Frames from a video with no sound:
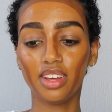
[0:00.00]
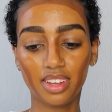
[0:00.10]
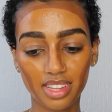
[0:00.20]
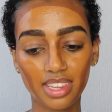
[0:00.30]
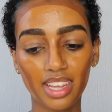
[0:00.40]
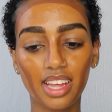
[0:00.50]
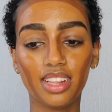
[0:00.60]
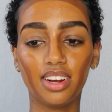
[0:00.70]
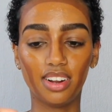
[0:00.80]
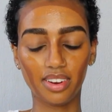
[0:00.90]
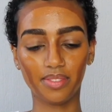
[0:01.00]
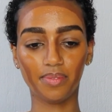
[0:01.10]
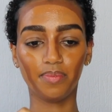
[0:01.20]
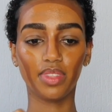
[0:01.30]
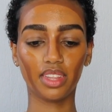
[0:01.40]
Concealer.
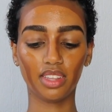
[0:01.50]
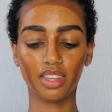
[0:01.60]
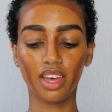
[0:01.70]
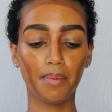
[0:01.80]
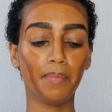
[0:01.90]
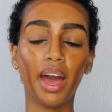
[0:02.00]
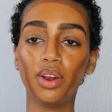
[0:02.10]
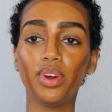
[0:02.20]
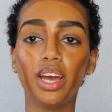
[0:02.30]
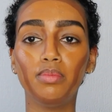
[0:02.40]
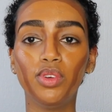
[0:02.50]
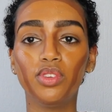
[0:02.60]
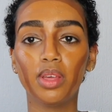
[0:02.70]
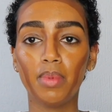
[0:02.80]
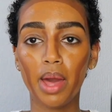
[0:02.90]
By the way, I'm
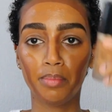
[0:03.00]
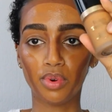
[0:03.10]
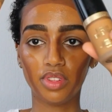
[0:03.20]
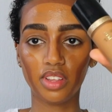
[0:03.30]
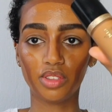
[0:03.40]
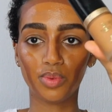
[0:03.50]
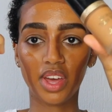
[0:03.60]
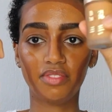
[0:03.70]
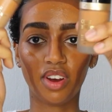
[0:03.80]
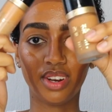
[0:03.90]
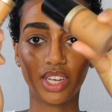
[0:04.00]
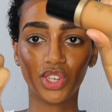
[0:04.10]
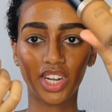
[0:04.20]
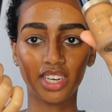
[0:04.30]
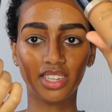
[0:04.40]
using my Born This Way
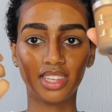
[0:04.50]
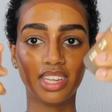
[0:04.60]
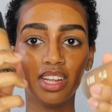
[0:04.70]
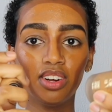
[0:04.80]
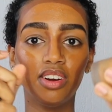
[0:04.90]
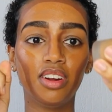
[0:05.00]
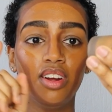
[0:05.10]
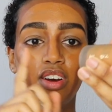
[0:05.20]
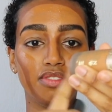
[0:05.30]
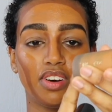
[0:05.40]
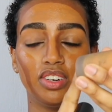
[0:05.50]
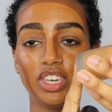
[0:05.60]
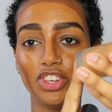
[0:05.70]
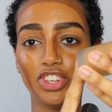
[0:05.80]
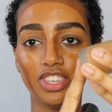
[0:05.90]
foundation and concealer.
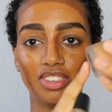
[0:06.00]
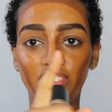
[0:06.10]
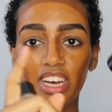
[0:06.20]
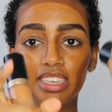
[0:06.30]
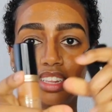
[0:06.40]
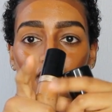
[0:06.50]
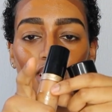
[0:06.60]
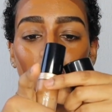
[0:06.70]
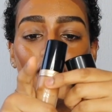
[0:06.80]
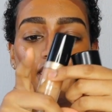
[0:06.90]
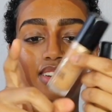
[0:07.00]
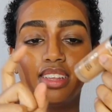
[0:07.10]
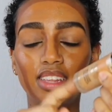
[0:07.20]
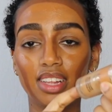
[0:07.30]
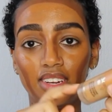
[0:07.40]
Foundation is chestnut and
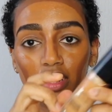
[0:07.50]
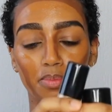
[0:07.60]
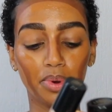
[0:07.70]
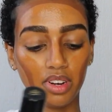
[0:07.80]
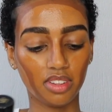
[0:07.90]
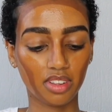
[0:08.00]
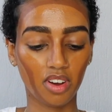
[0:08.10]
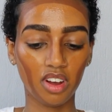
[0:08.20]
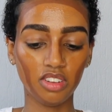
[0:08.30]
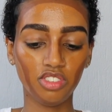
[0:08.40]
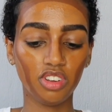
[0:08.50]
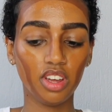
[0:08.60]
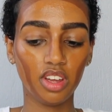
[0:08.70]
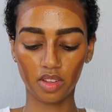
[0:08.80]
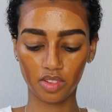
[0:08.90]
concealer is butterscotch.
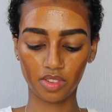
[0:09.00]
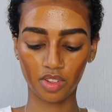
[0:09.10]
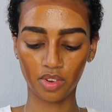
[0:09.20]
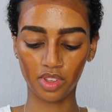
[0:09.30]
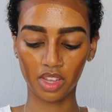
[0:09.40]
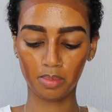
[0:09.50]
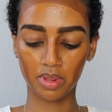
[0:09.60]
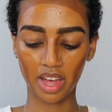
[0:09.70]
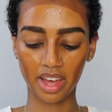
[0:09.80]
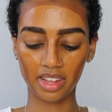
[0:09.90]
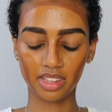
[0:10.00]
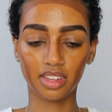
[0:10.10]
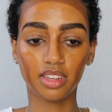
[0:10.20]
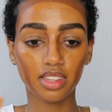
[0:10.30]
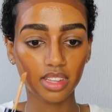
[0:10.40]
So he applies the
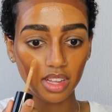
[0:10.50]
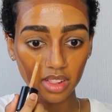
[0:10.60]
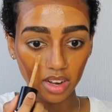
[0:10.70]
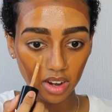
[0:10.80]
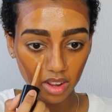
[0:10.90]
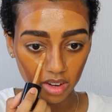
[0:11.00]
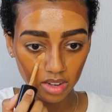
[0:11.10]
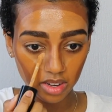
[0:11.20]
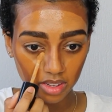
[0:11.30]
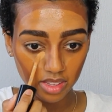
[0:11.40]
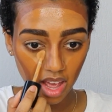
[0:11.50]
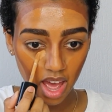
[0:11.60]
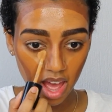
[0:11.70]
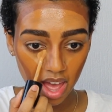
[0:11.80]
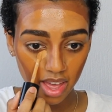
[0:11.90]
concealer under his
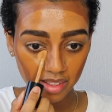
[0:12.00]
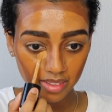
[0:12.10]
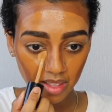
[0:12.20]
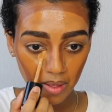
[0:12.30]
eyes.